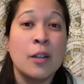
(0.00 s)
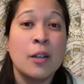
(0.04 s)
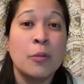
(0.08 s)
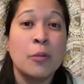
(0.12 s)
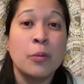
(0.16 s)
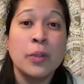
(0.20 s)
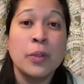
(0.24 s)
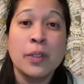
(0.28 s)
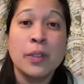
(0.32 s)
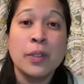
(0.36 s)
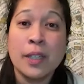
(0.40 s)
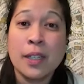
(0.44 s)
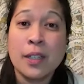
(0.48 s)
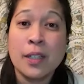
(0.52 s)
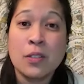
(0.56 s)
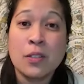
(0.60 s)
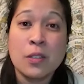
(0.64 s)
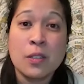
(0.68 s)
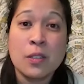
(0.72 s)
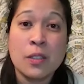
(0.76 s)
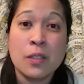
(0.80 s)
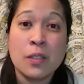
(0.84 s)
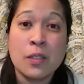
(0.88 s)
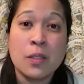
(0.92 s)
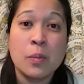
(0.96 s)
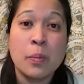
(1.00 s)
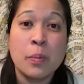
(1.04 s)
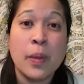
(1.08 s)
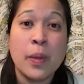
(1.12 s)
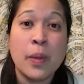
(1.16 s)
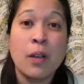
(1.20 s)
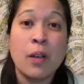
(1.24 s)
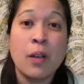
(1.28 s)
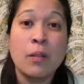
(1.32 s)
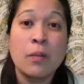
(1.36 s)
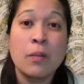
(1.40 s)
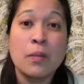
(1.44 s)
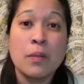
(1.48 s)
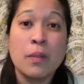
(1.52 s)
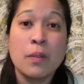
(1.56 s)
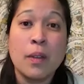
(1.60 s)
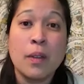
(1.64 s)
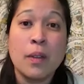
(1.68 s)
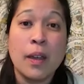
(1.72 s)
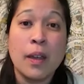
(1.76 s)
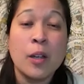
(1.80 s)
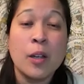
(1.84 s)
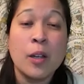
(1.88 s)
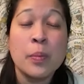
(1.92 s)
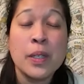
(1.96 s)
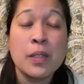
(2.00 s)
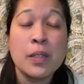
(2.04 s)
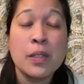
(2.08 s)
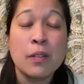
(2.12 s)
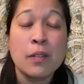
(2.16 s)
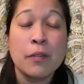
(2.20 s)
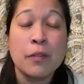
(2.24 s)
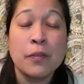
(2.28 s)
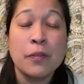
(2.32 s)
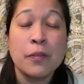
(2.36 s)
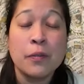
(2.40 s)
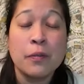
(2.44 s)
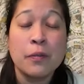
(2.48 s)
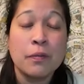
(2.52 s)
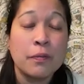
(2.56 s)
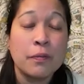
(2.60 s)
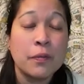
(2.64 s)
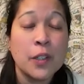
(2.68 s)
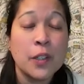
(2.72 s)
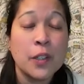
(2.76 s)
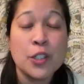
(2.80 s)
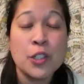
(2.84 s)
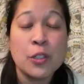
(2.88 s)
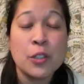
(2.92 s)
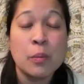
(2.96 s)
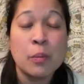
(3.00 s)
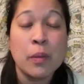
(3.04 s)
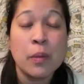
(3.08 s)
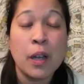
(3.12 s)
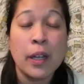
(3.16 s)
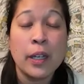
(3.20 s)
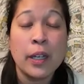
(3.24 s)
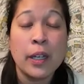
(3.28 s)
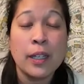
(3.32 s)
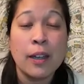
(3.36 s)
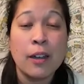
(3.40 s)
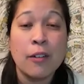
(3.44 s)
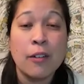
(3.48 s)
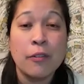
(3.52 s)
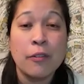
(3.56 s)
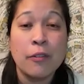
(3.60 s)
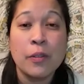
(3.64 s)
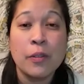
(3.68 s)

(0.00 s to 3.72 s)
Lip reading: Really, it's just about helping to flush your body out